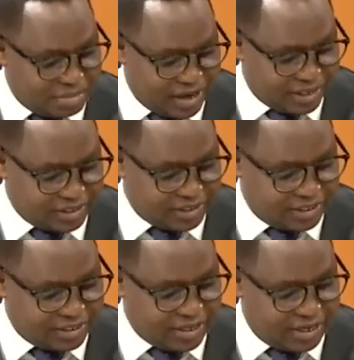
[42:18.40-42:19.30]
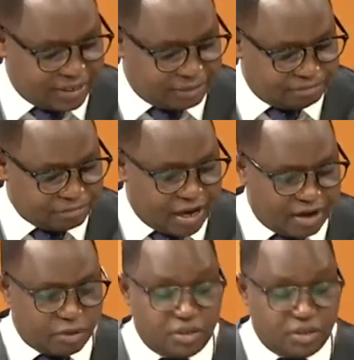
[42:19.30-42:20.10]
Bernard Kavyu.